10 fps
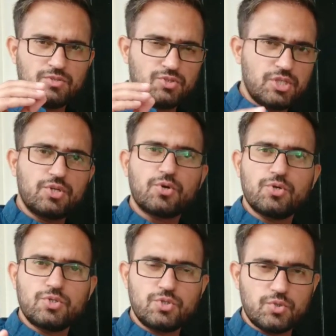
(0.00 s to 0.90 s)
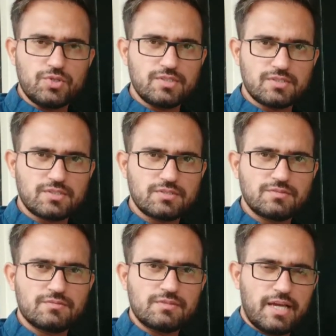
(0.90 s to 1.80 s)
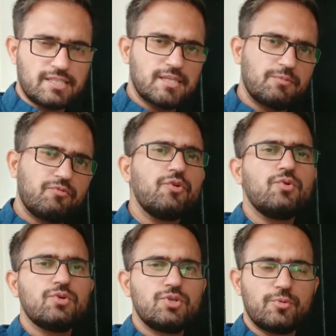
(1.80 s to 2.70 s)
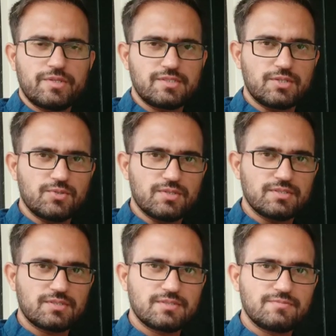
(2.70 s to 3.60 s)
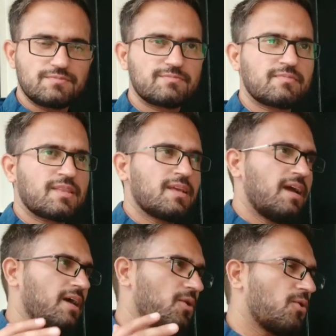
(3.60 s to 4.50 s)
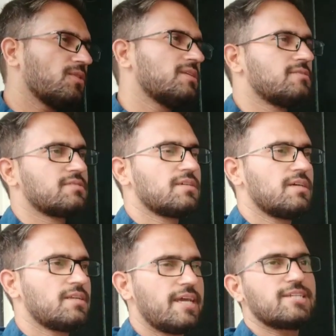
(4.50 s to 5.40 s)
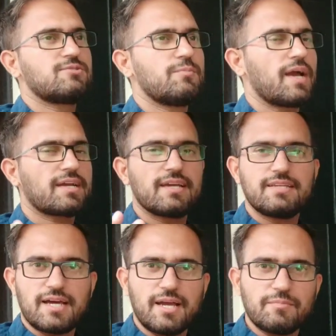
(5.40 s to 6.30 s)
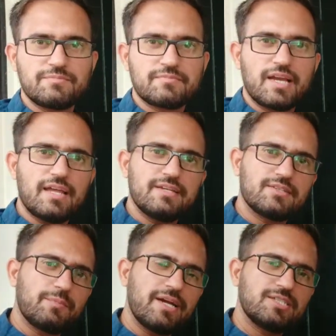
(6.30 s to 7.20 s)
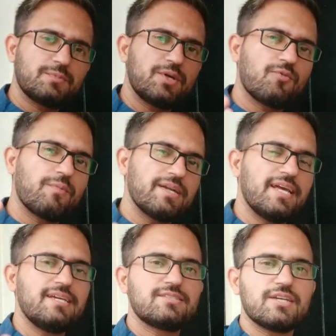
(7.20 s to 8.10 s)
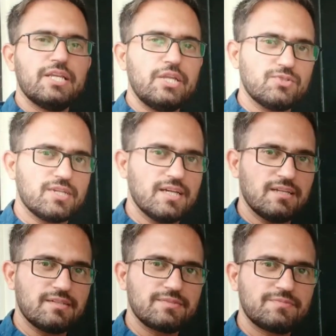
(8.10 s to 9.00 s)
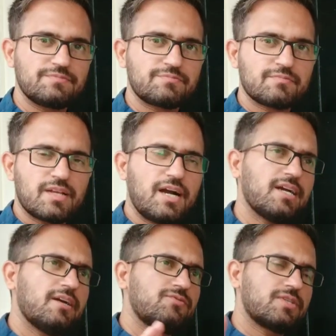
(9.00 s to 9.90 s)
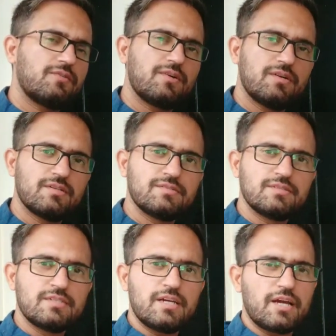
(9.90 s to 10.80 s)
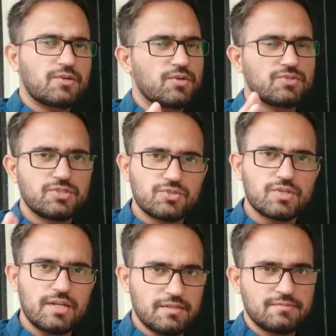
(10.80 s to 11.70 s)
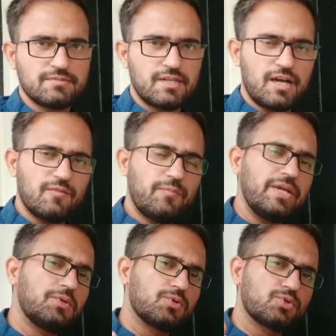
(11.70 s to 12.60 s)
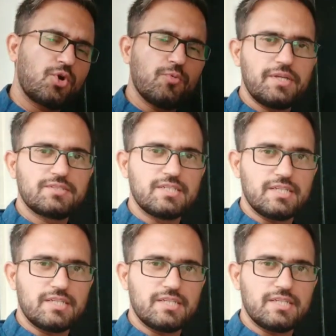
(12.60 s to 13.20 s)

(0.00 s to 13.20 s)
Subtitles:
zero tourists except few domestic tourists. And all this takes me back in time and it reminds me of my days in New Zealand. I have traveled across New Zealand. I've been to so many